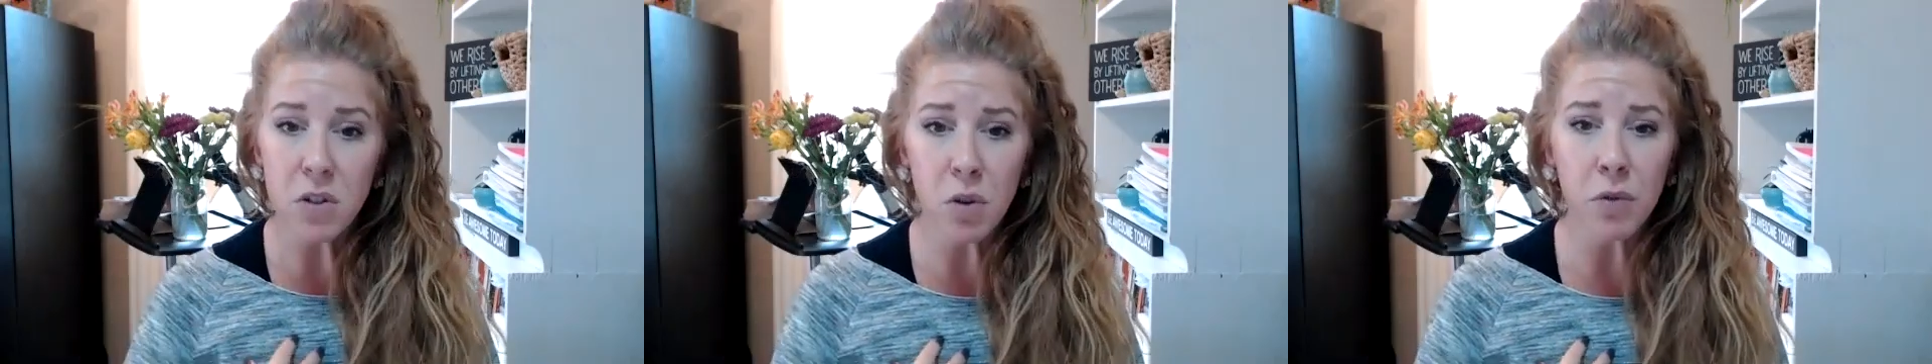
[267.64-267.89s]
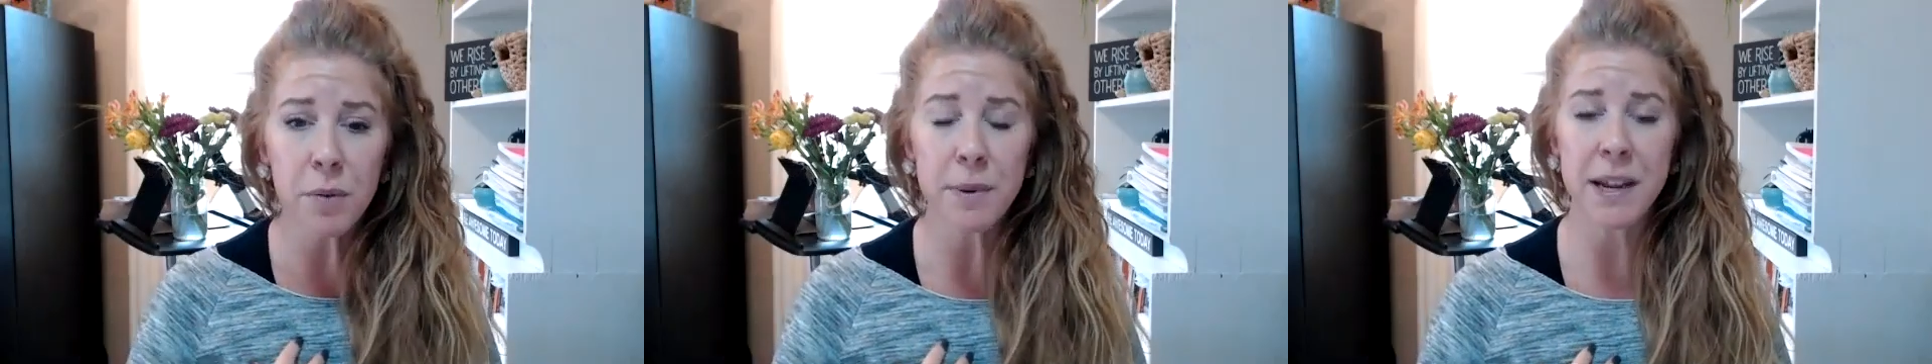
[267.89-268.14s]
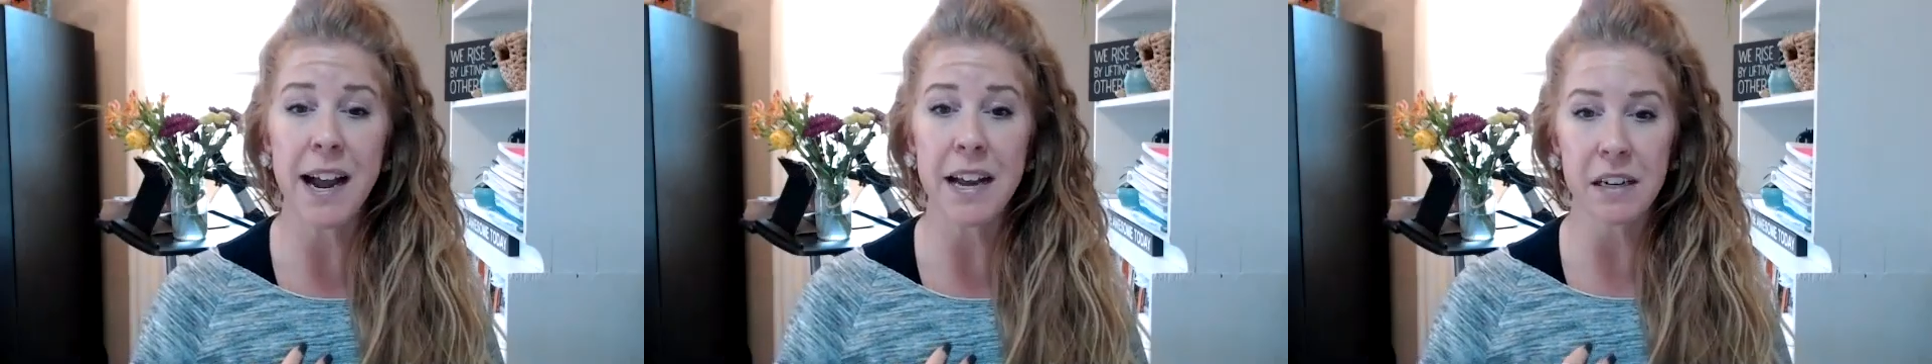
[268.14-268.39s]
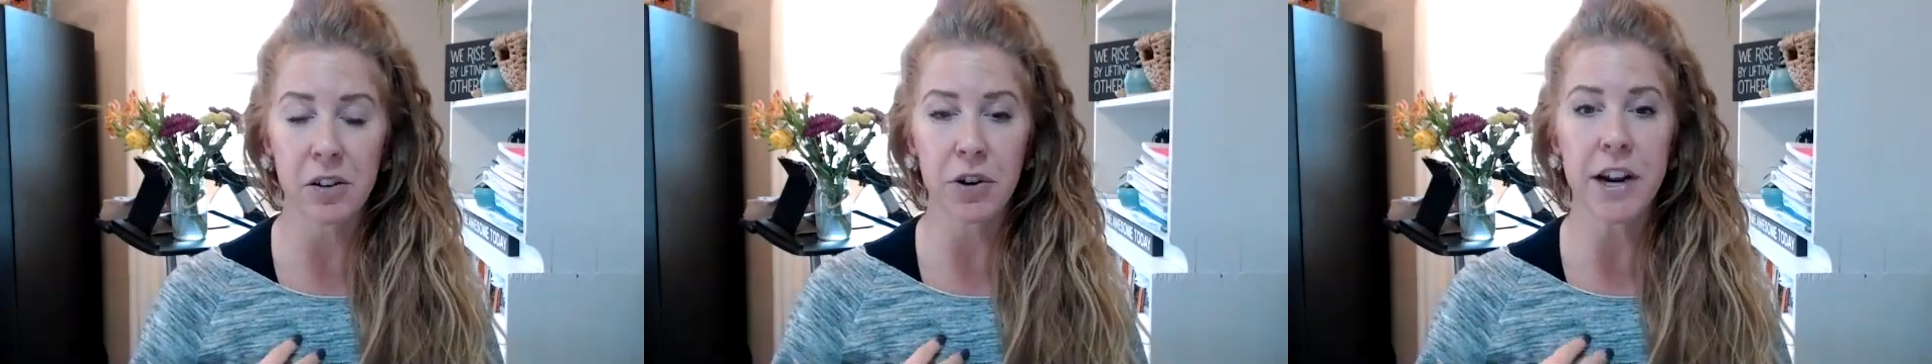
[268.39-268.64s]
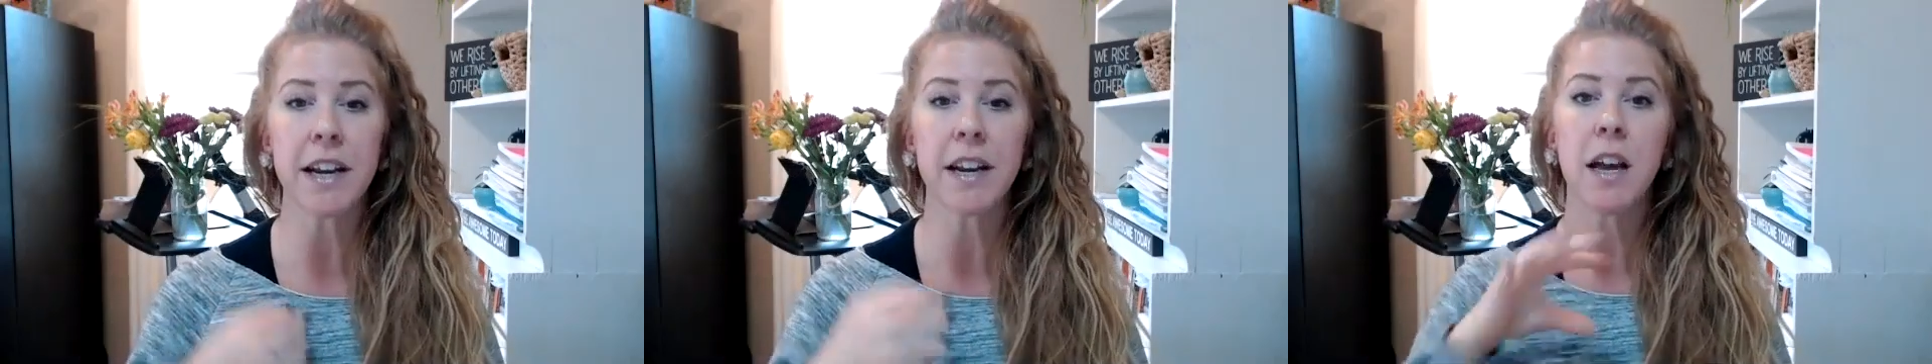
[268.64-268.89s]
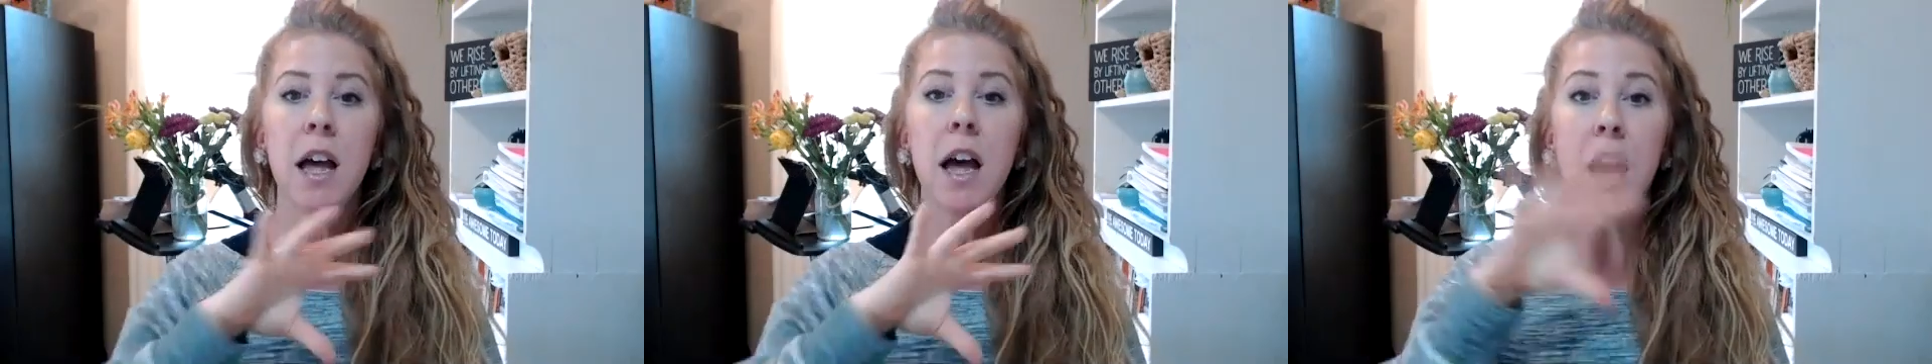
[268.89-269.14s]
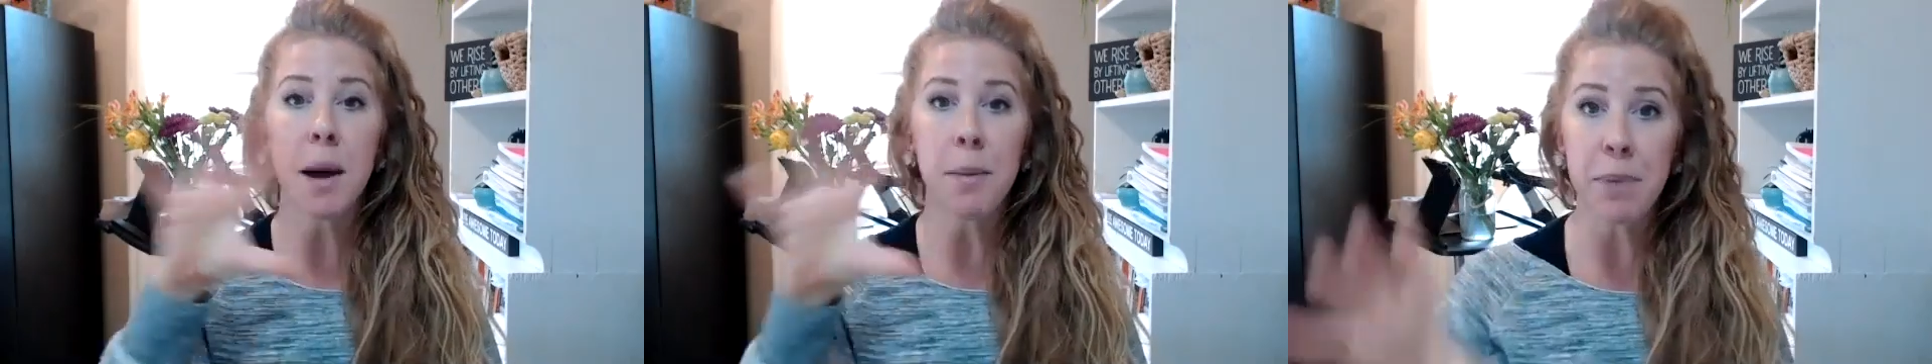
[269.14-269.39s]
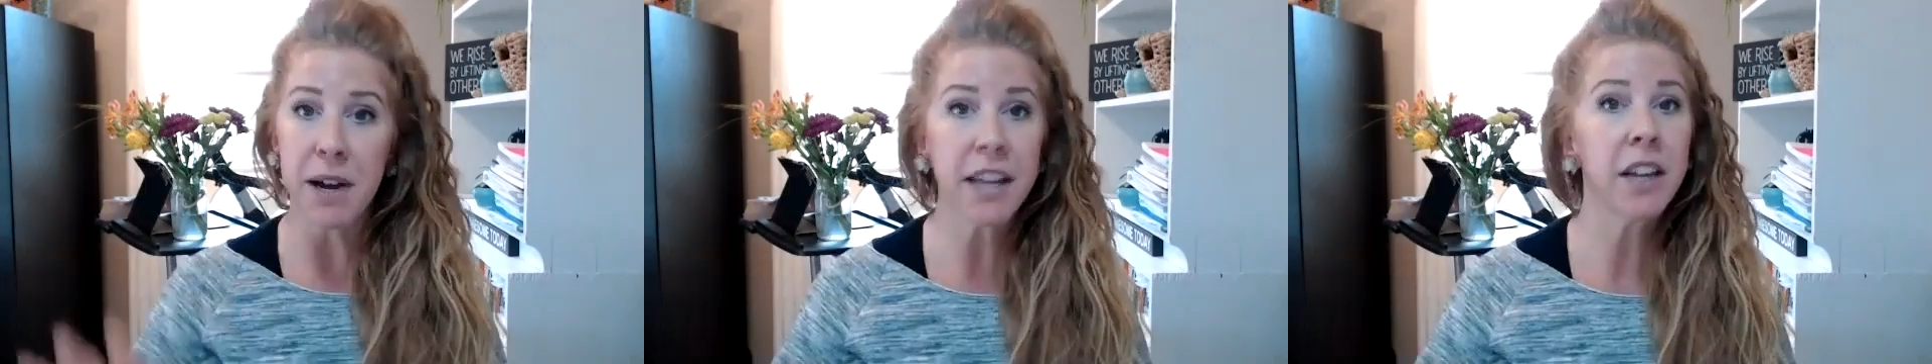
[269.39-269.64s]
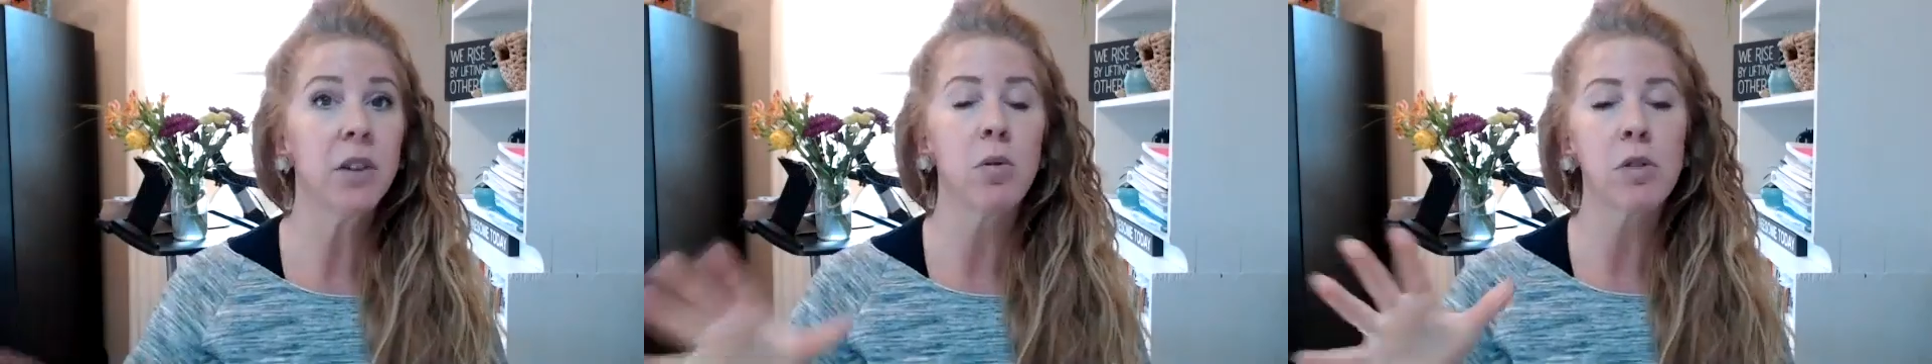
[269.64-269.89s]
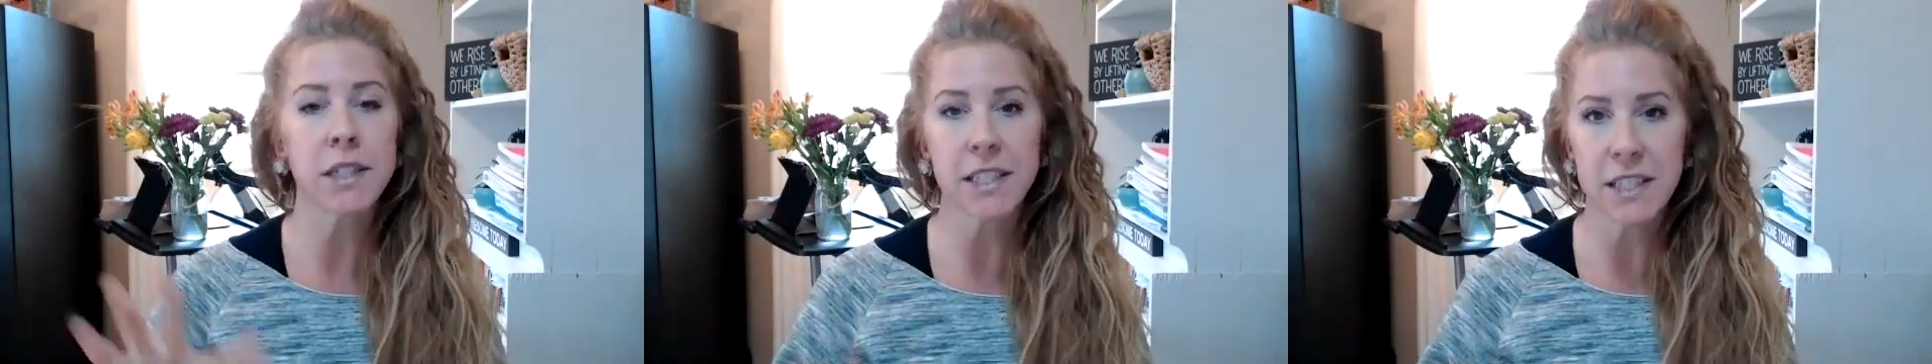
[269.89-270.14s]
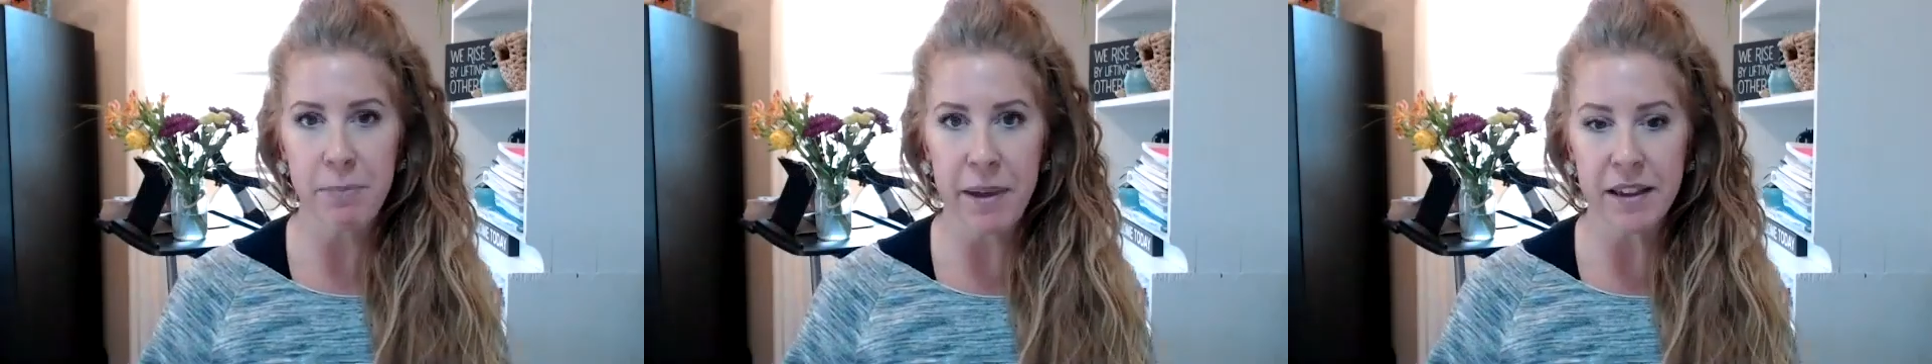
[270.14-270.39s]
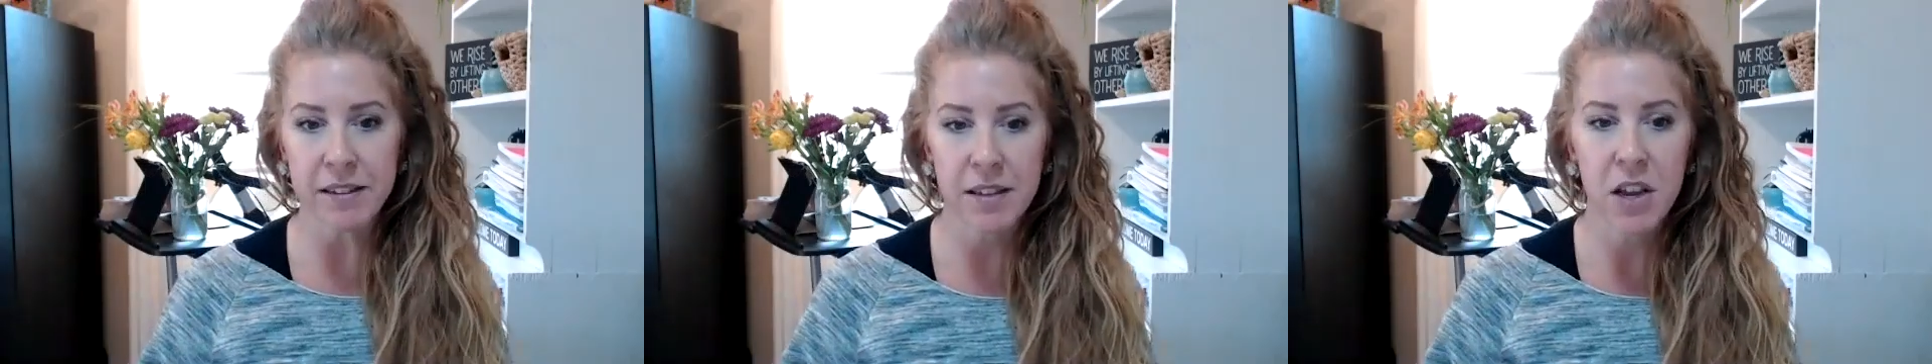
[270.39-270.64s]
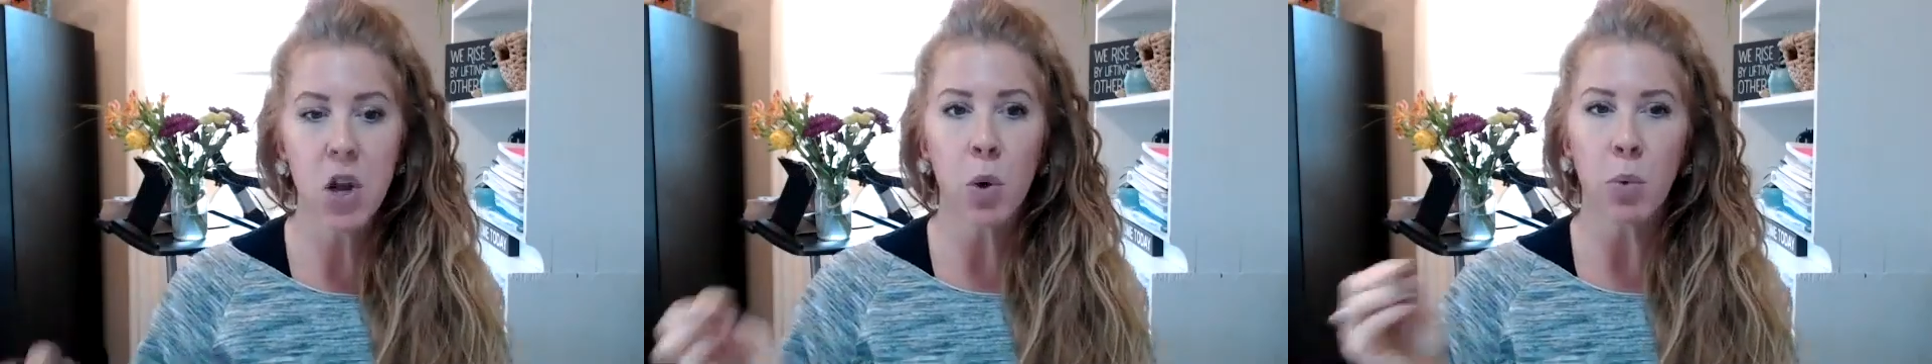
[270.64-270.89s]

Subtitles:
So for me, I had to create a bucket or a space